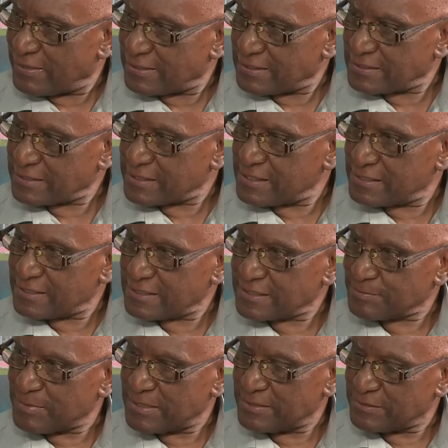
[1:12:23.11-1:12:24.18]
Let us
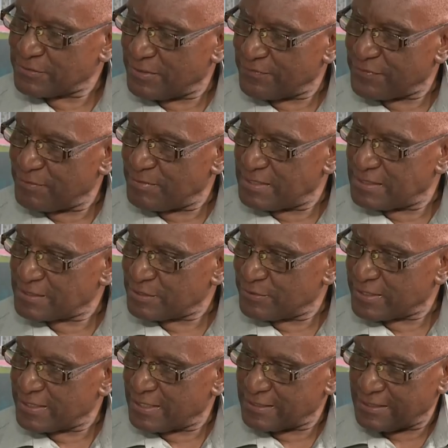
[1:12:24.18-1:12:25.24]
spend a few minutes
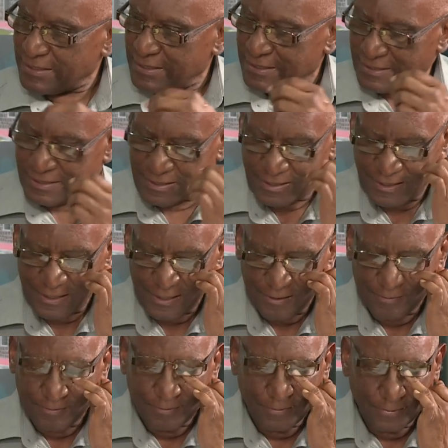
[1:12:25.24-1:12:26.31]
looking at
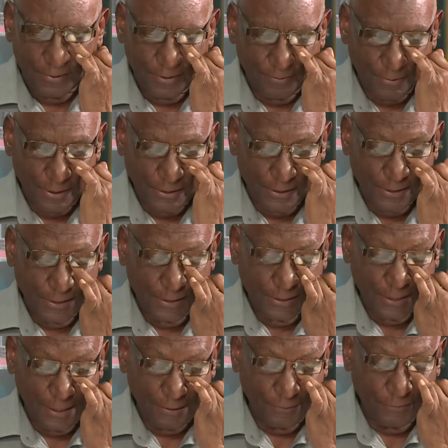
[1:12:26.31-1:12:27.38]
the budget
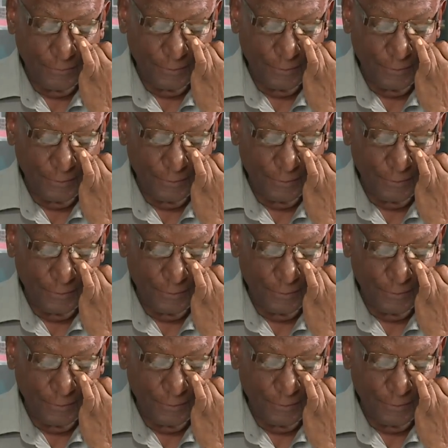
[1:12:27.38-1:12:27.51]
itself,